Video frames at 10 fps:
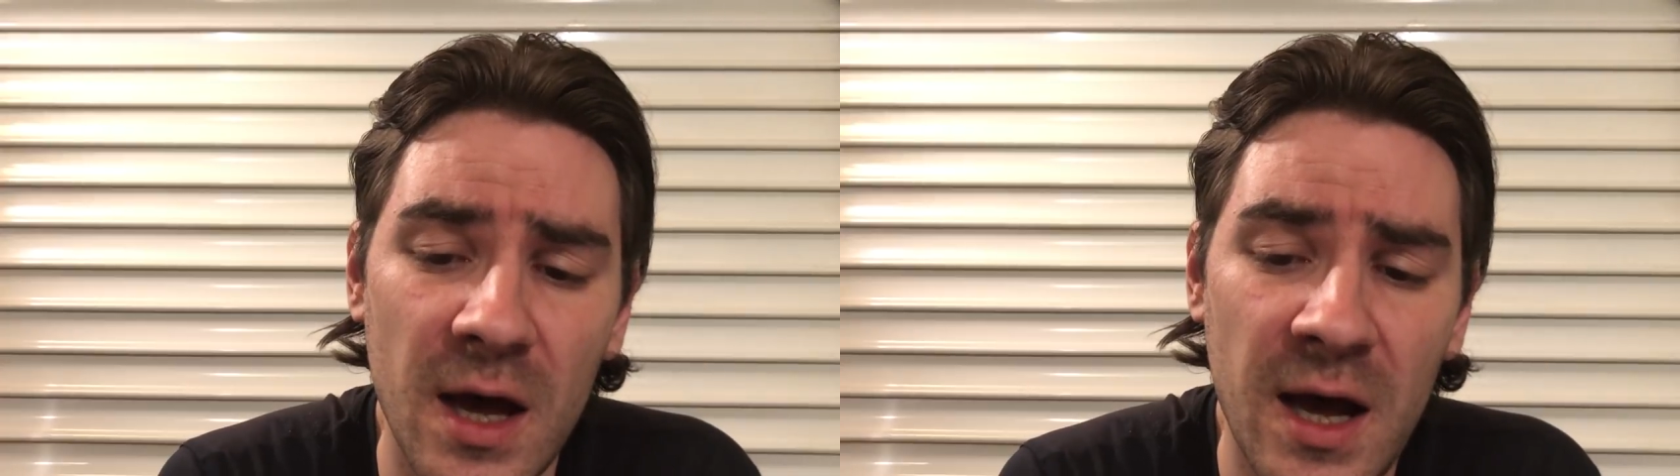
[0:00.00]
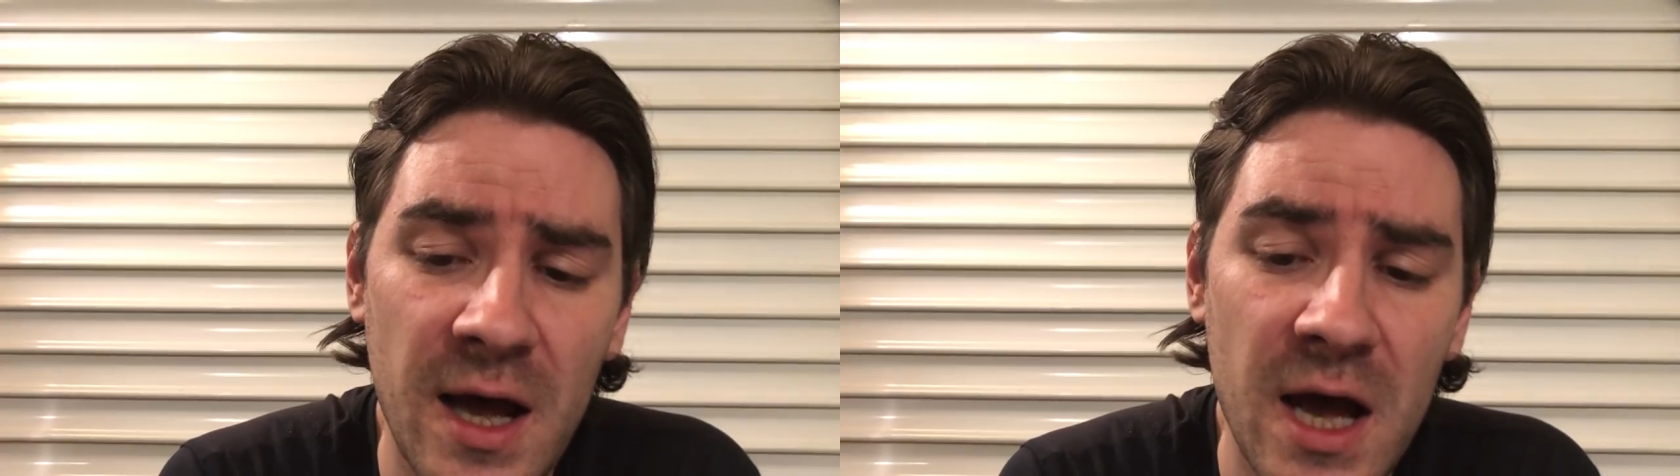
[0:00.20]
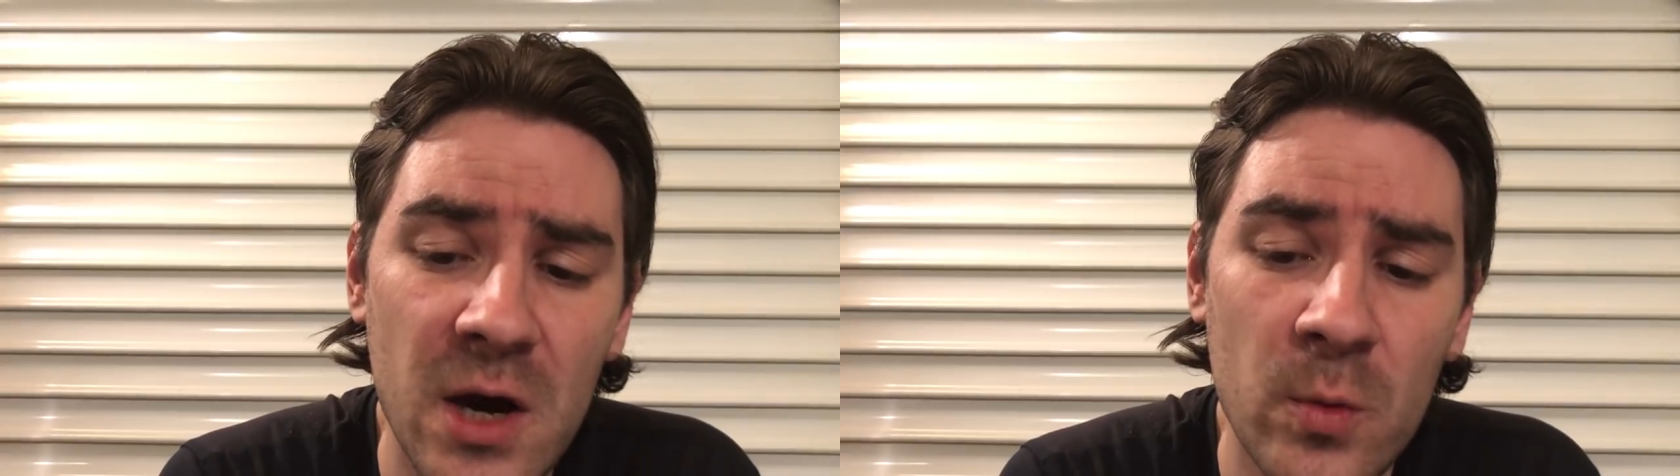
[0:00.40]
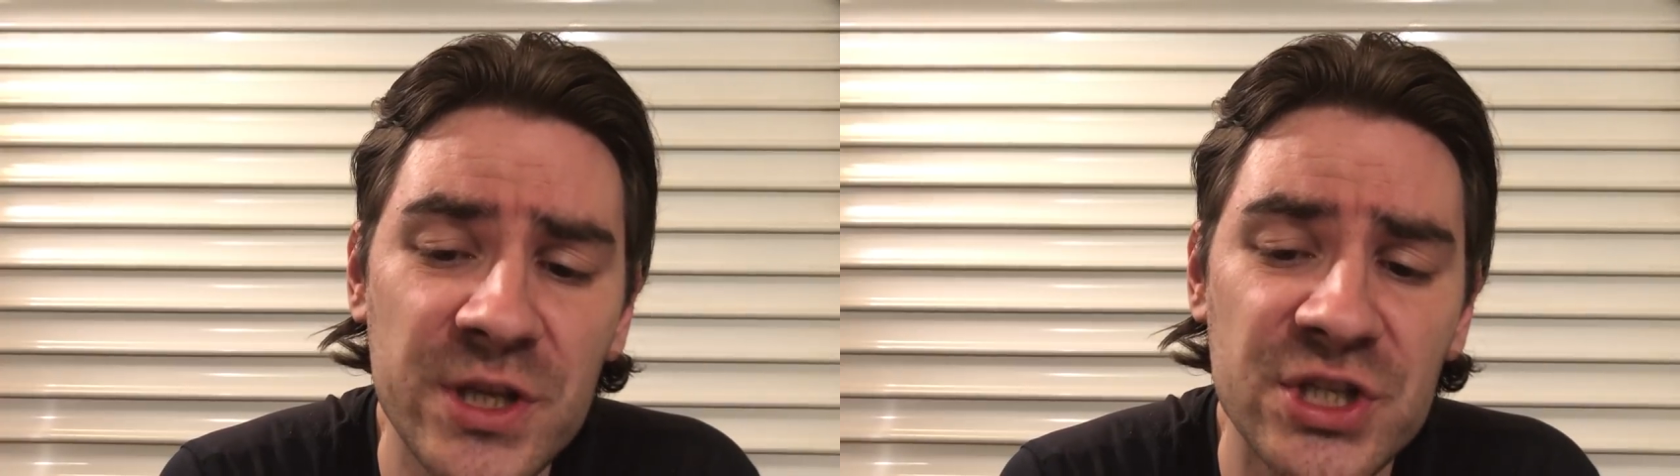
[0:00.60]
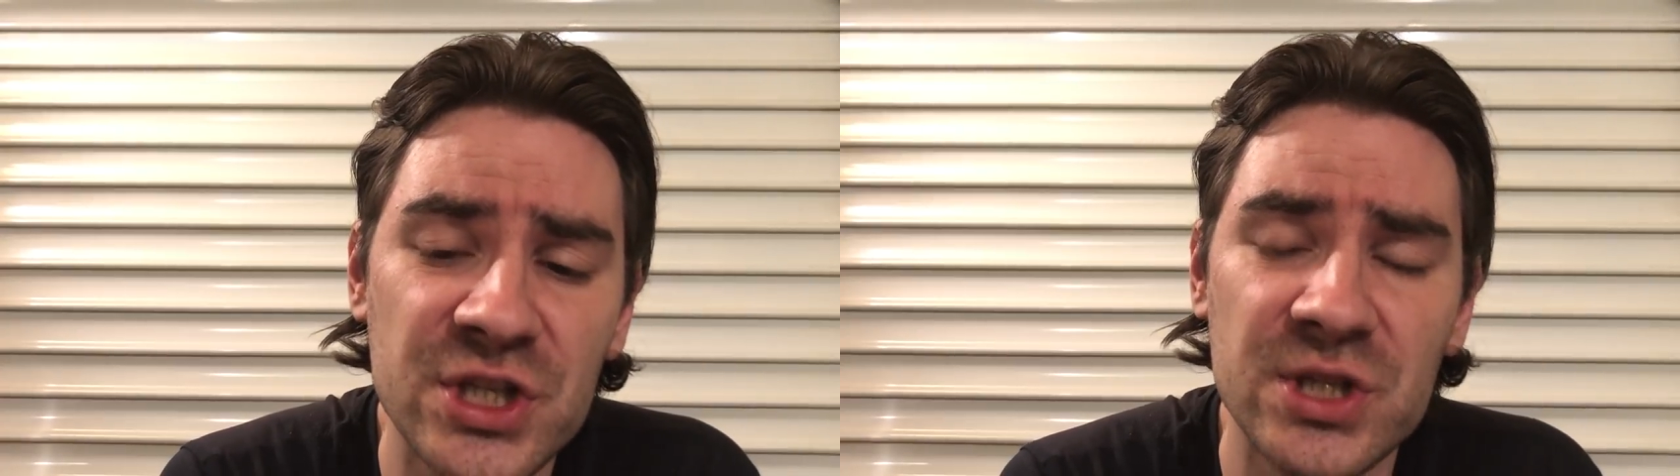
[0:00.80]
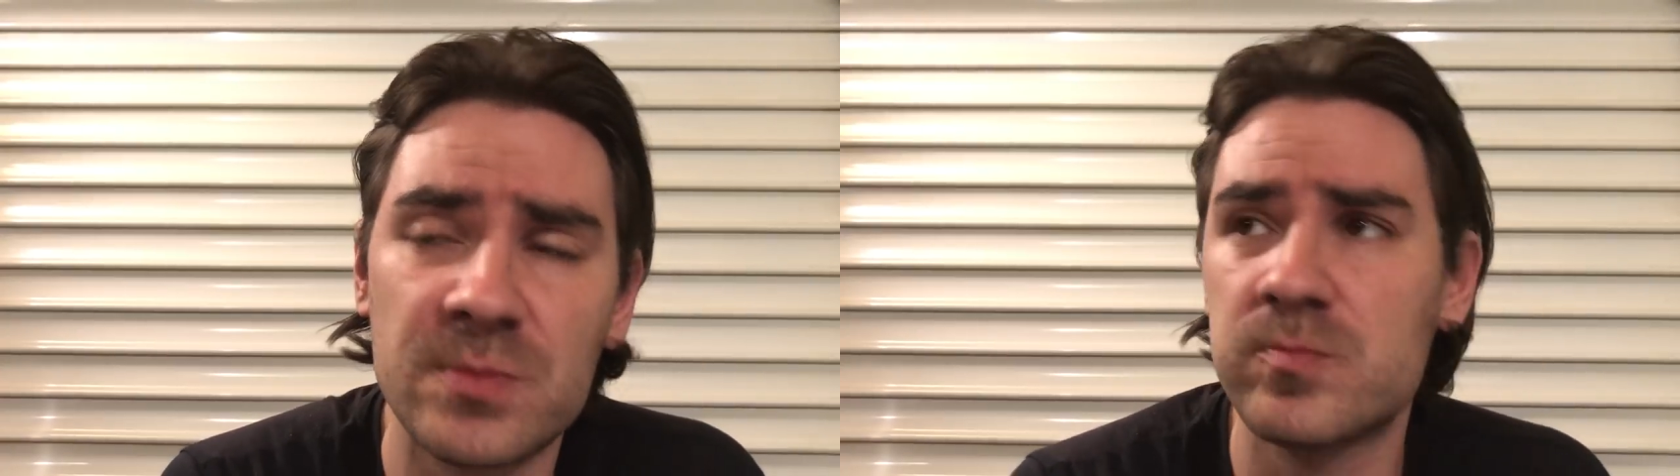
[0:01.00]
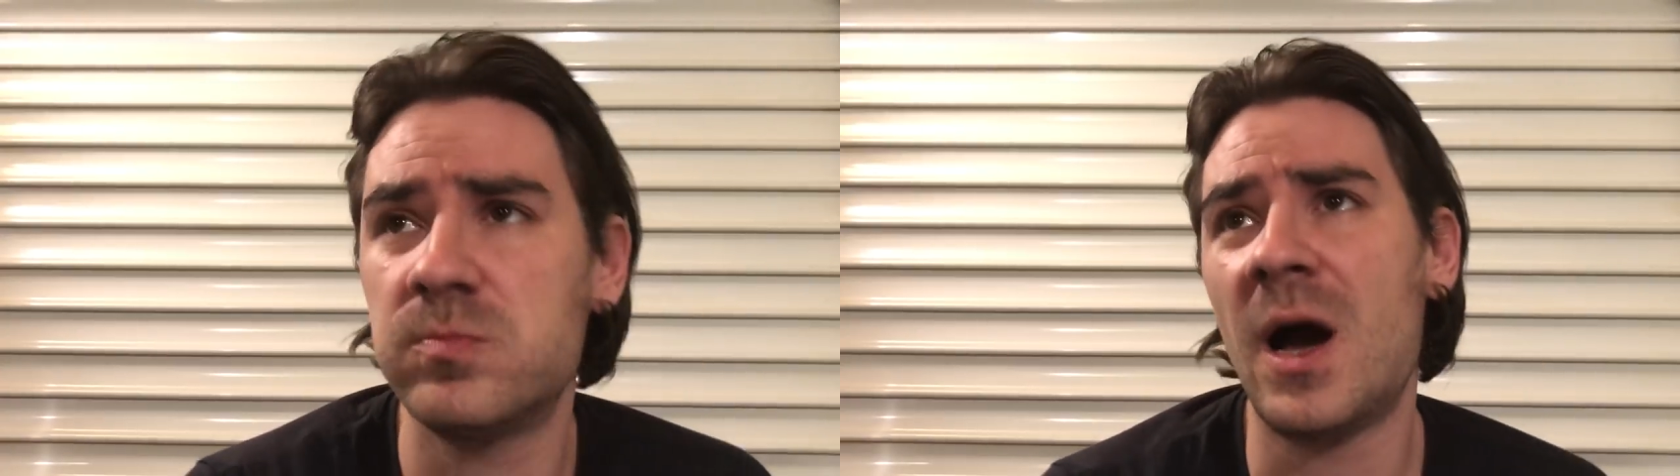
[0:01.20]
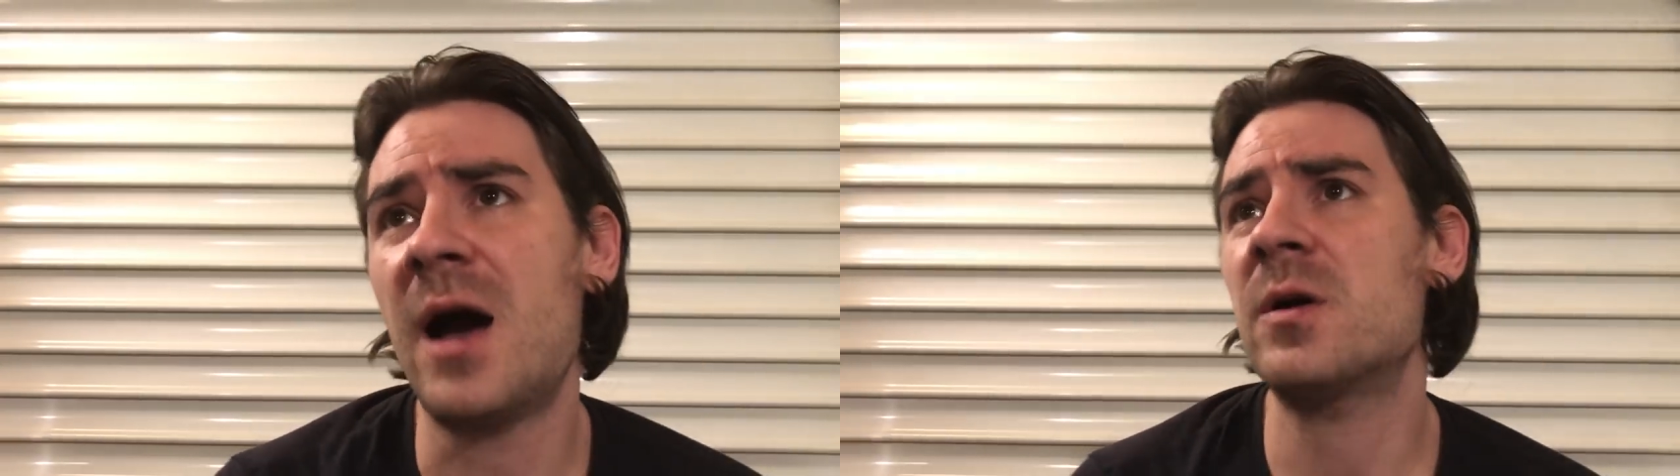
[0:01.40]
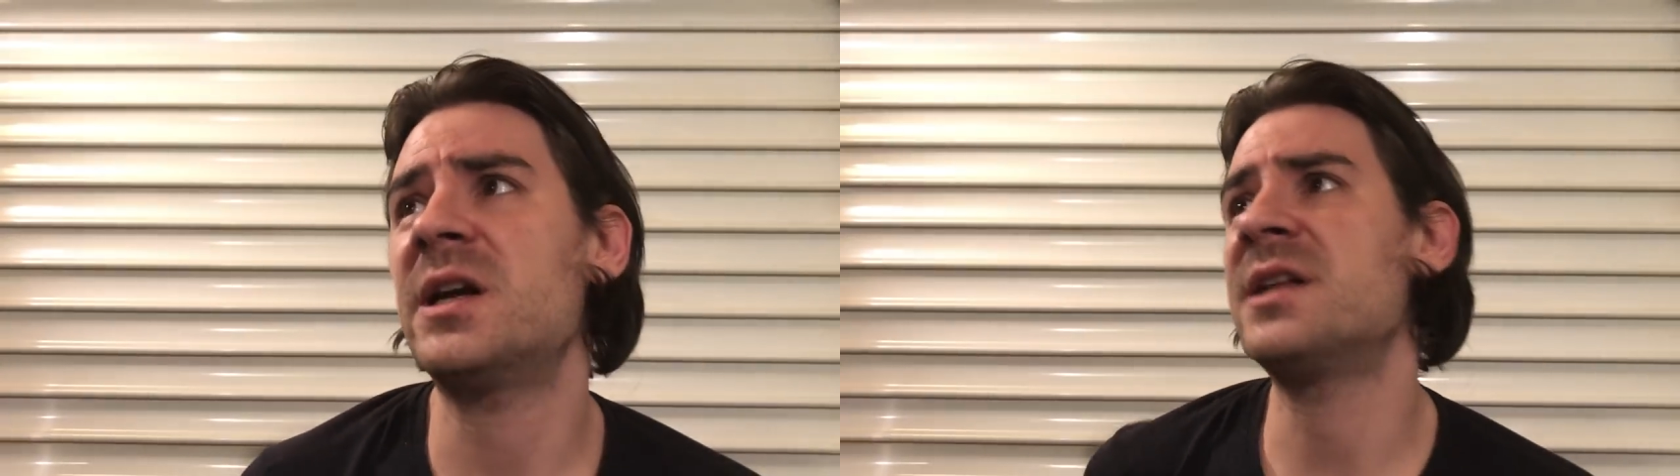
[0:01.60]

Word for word: uh which, how can